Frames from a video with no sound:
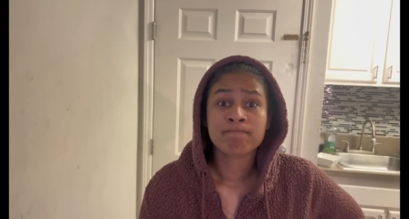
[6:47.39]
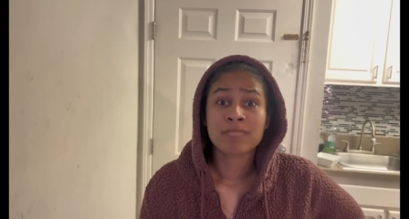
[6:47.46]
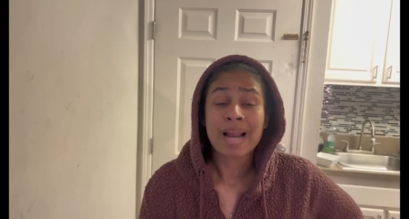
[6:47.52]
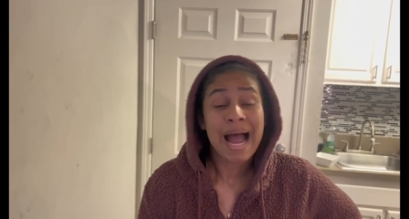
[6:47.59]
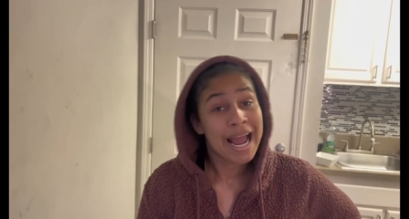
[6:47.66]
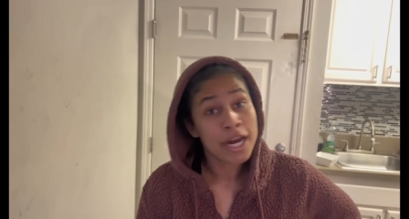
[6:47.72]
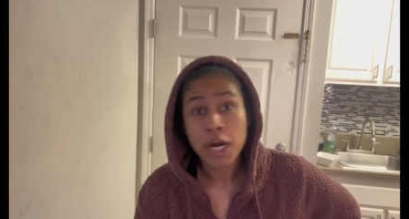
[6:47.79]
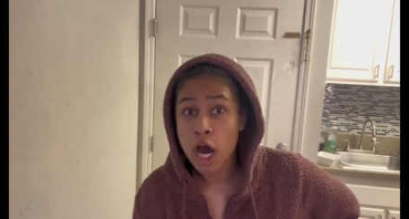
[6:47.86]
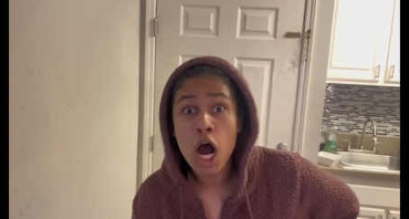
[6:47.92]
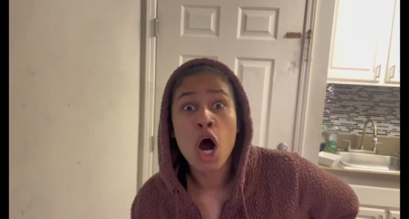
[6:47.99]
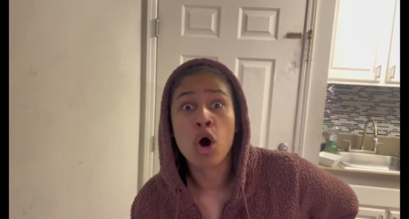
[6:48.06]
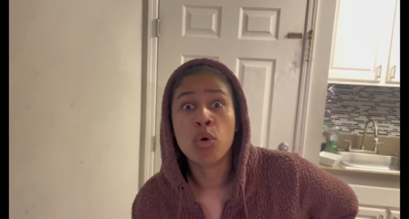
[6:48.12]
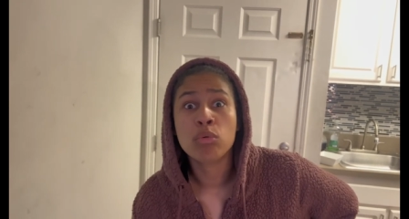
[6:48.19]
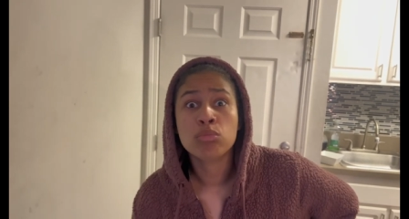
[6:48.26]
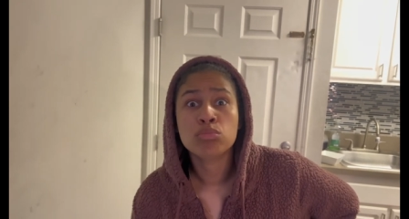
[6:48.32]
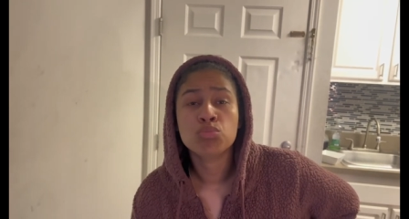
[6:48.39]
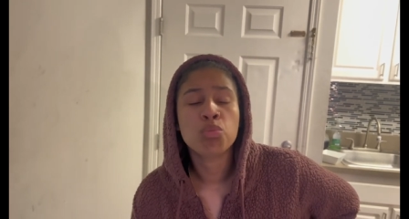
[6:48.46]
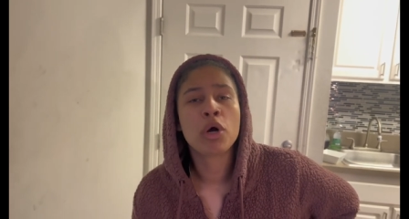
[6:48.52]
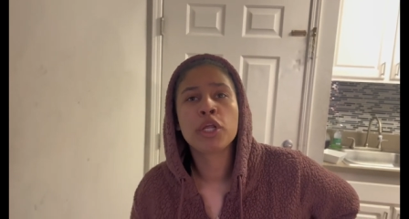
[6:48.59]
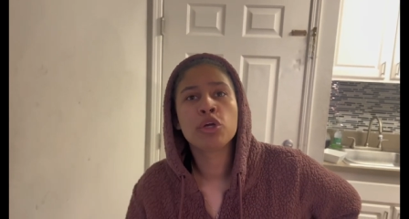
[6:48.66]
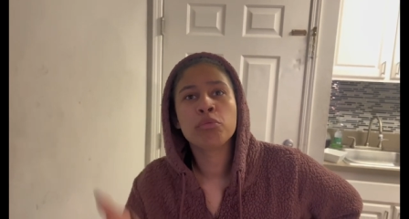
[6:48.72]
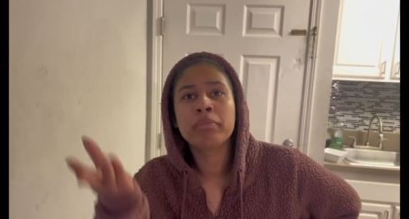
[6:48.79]
I, know.
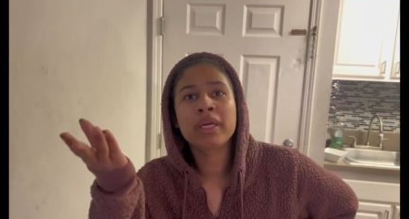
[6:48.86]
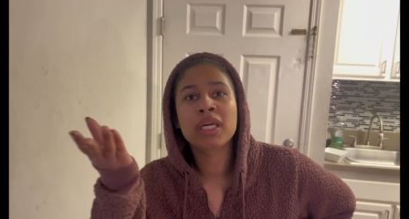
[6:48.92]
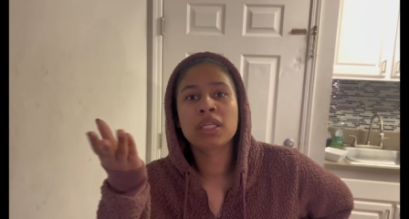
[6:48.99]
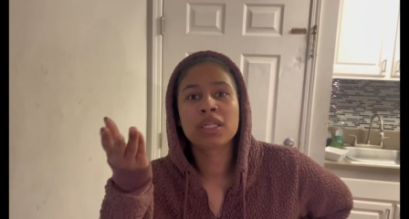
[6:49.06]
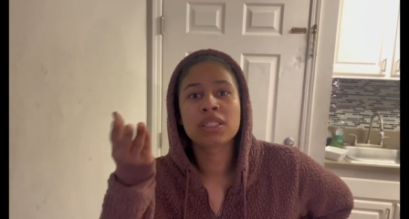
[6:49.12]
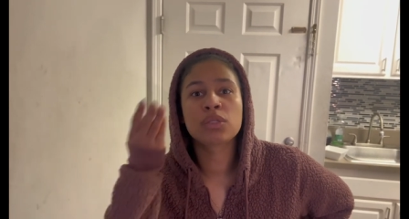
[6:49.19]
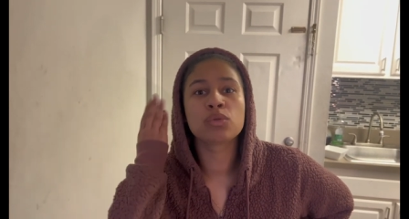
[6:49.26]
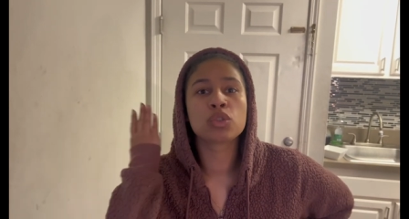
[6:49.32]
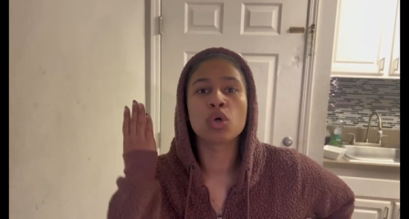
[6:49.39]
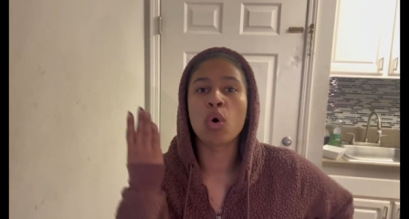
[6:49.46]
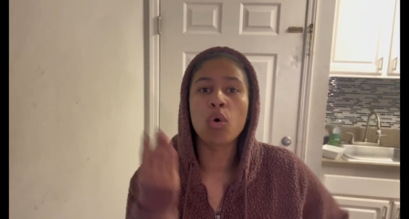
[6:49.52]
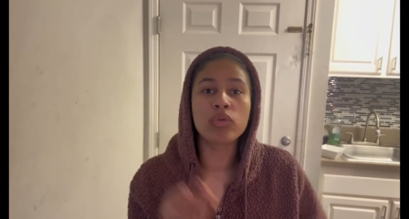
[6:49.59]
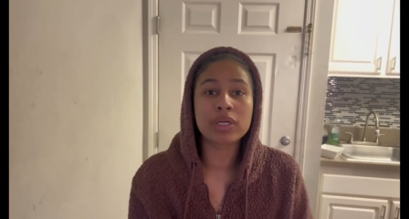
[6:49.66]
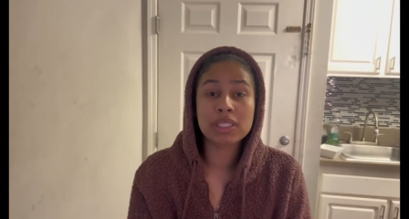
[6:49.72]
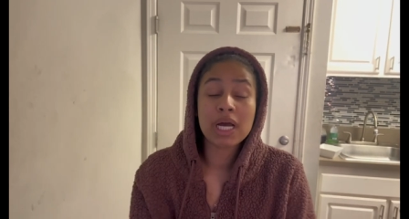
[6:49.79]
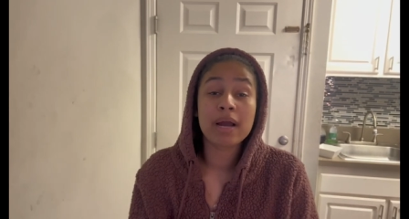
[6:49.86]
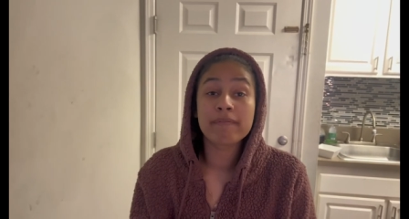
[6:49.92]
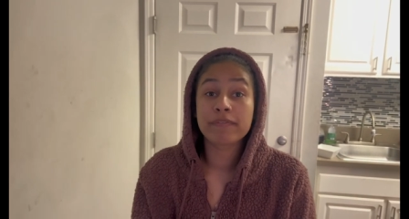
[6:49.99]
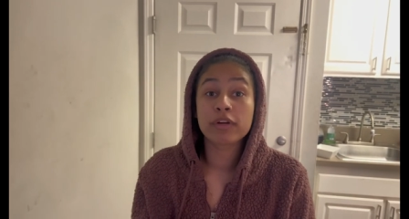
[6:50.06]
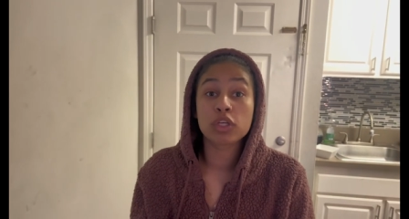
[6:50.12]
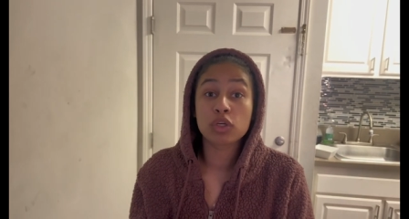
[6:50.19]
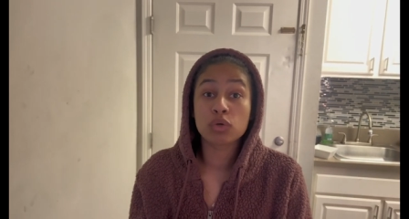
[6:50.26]
What do you mean? This is the only time
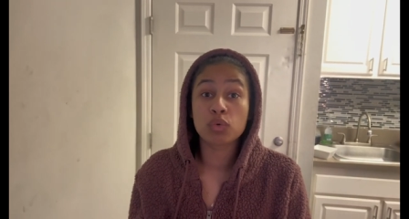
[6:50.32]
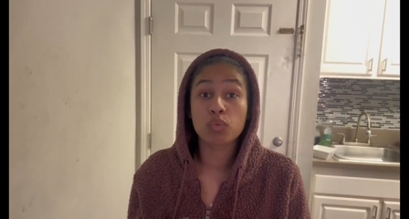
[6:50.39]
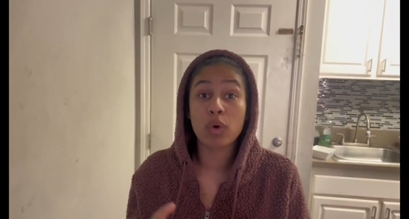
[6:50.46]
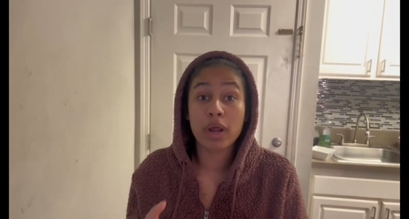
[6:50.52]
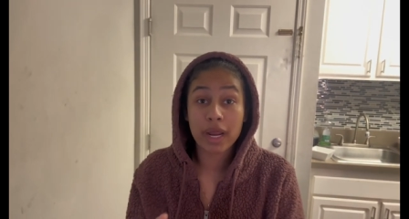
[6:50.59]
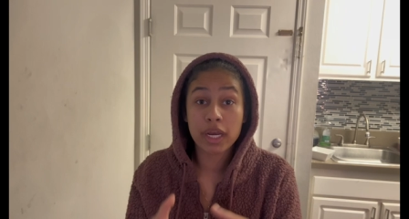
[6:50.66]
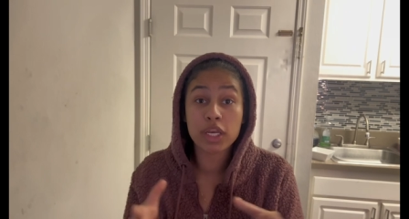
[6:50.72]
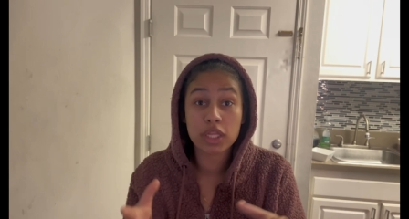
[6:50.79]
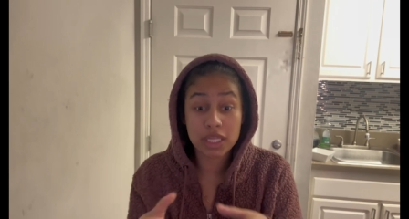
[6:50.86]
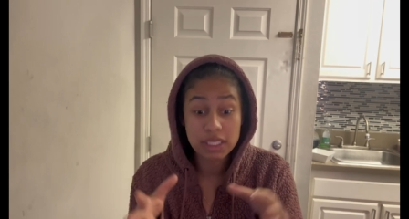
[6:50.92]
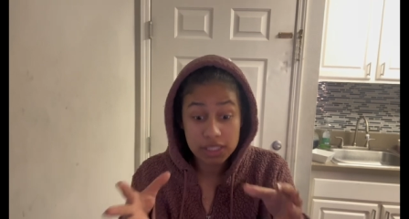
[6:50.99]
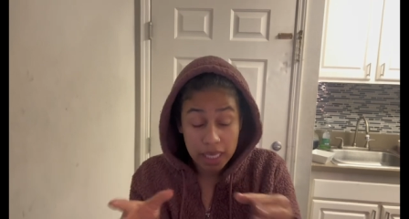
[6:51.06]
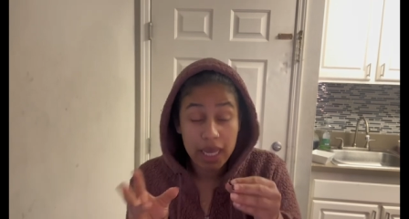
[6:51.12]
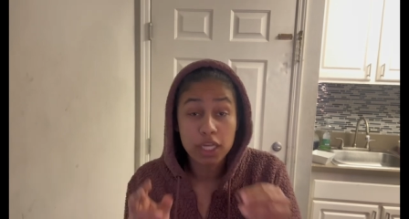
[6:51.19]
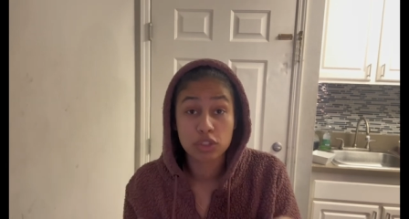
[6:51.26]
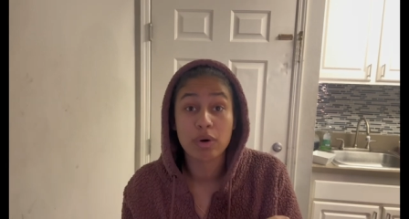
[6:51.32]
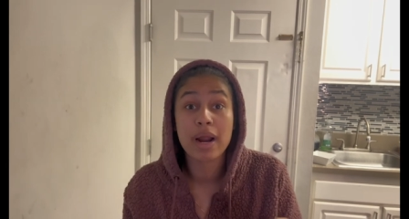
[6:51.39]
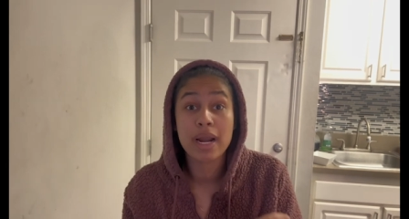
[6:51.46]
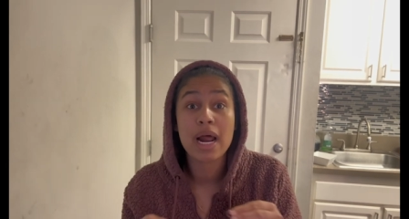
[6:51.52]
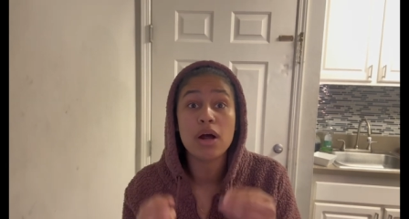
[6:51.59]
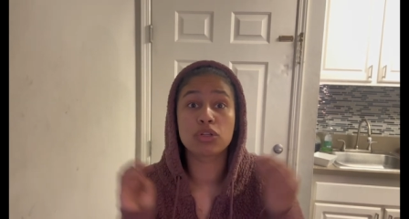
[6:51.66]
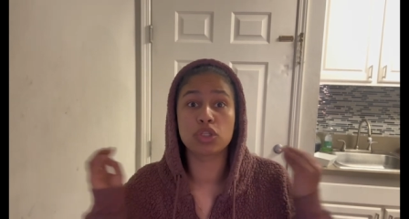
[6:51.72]
for you in this age right
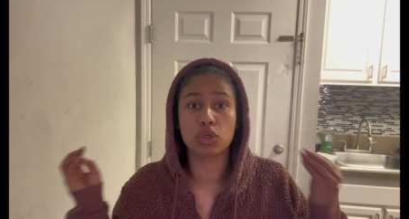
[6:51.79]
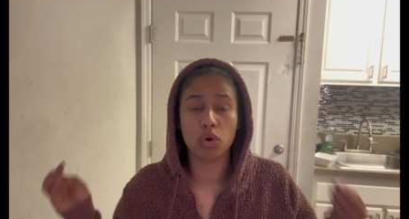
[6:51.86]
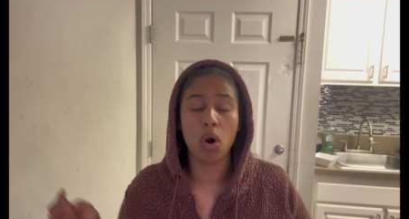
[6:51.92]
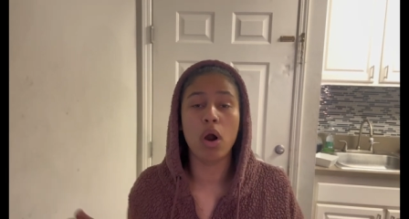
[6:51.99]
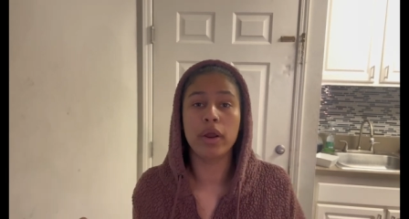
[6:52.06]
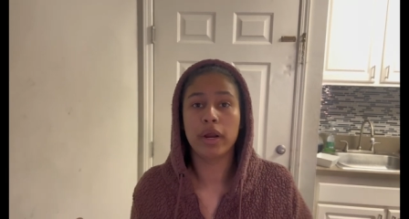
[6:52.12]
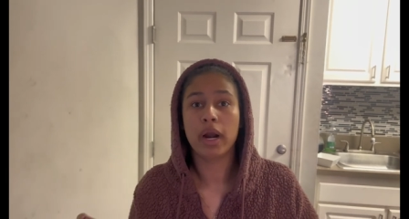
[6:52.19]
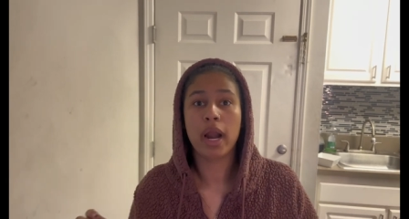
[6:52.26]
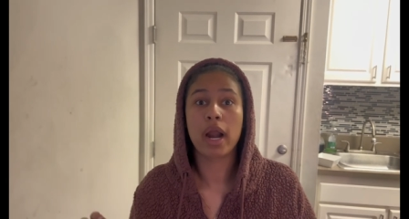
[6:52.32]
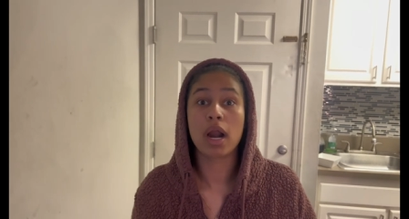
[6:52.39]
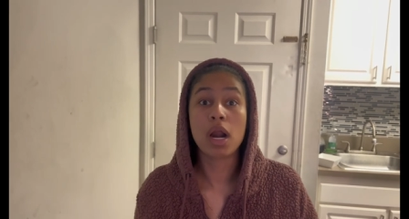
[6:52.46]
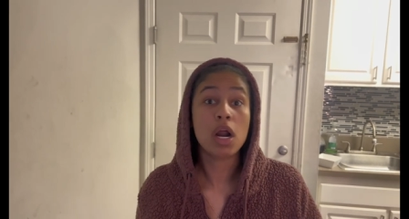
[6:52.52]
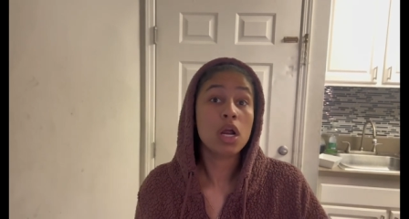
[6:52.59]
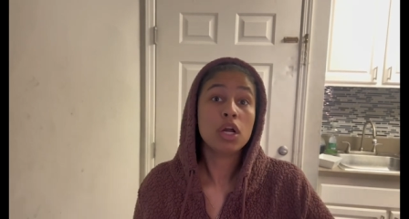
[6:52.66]
now to grow out your hair.